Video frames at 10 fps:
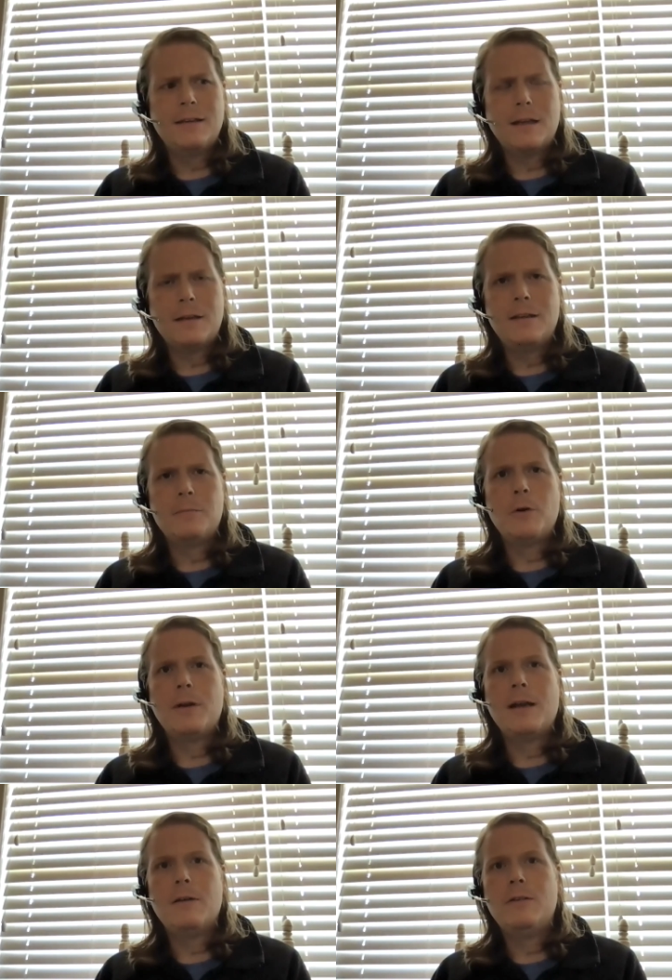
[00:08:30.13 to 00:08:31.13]
I think it's
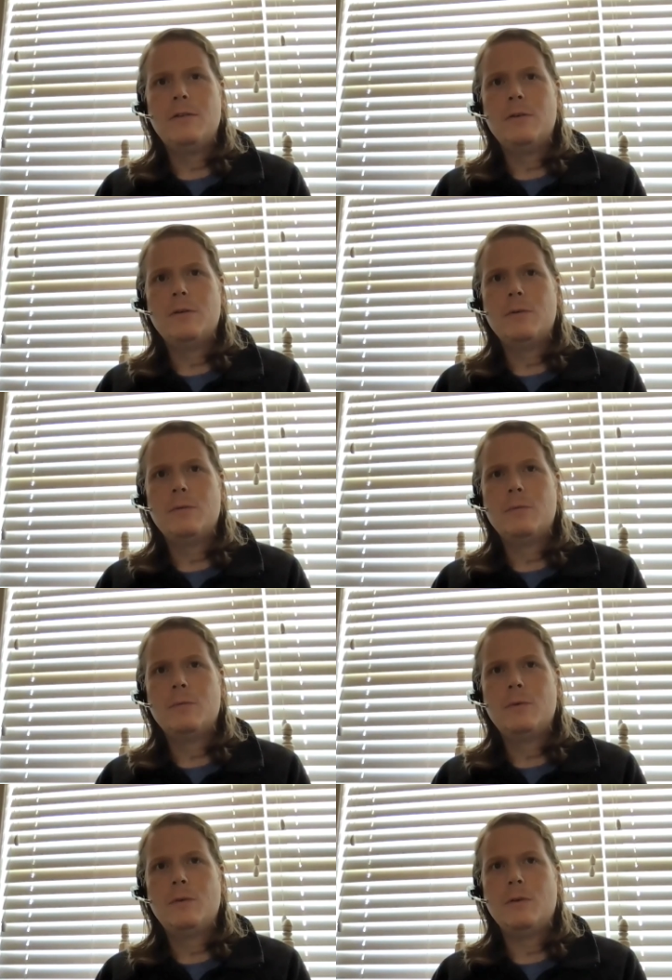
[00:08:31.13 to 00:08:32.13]
broken out into
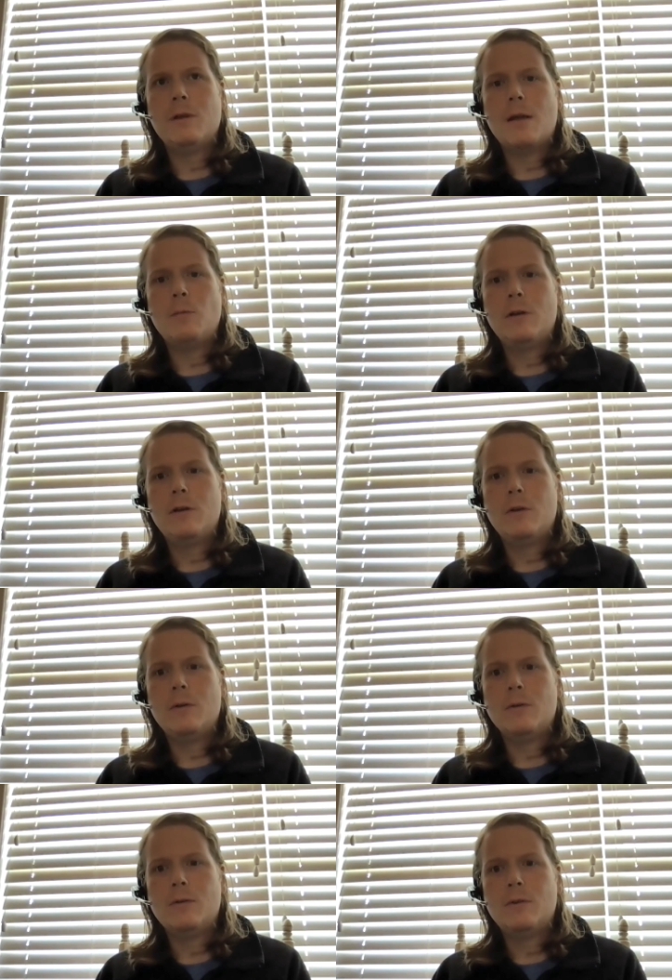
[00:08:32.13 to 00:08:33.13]
to
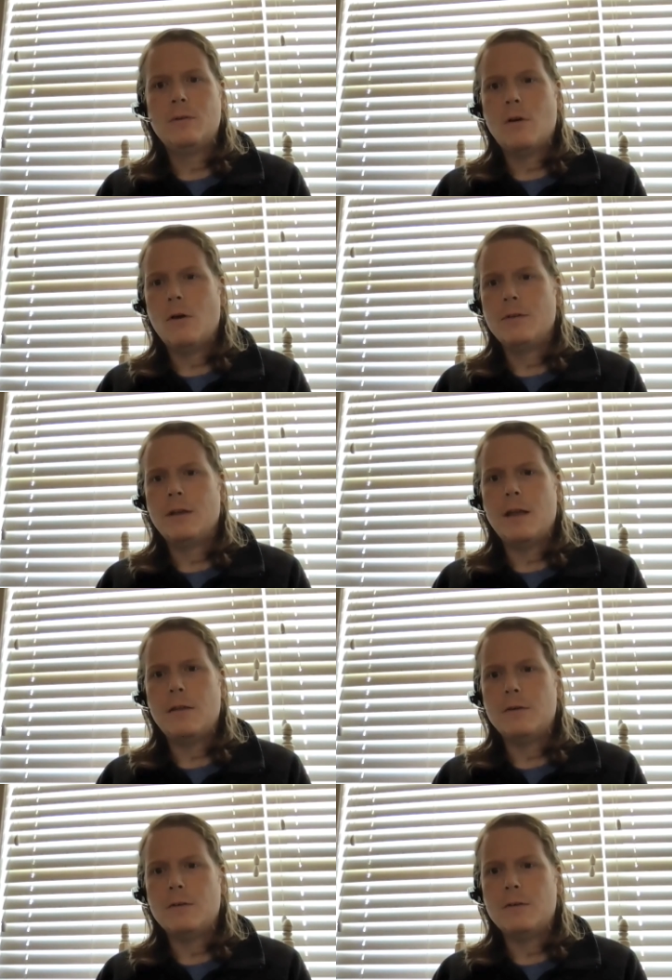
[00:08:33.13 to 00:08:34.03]
non-Windows altogether,